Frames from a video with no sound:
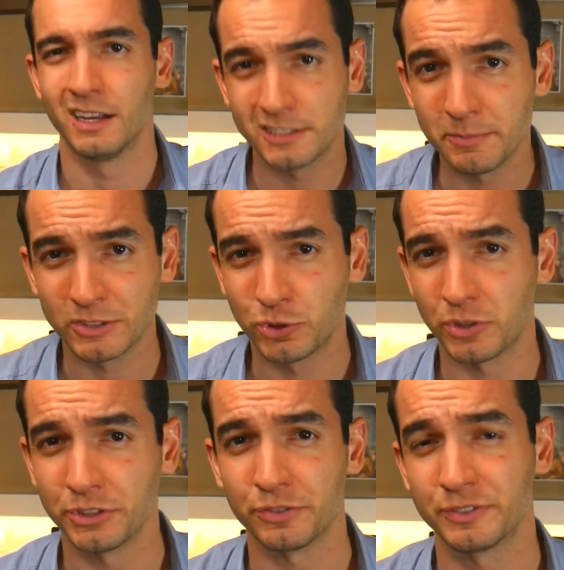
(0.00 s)
As the
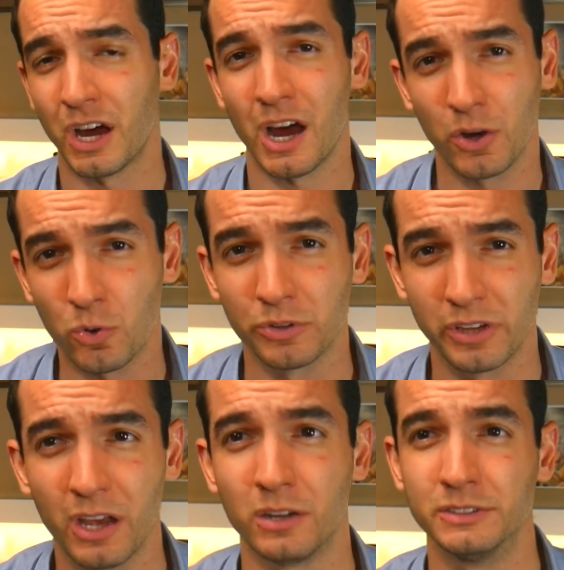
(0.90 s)
majority of the High Court
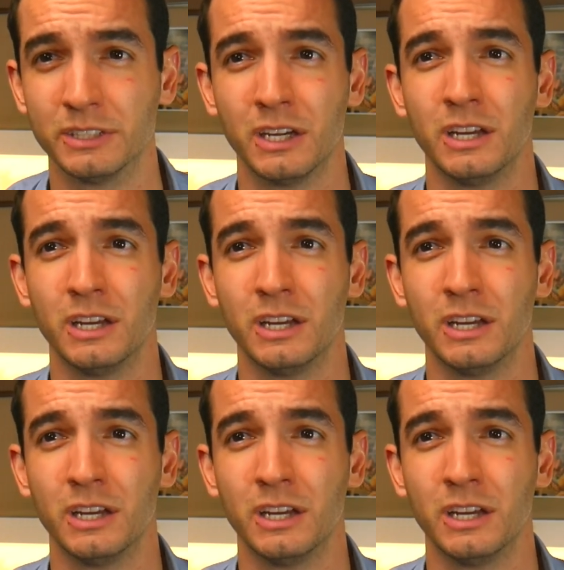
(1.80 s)
held,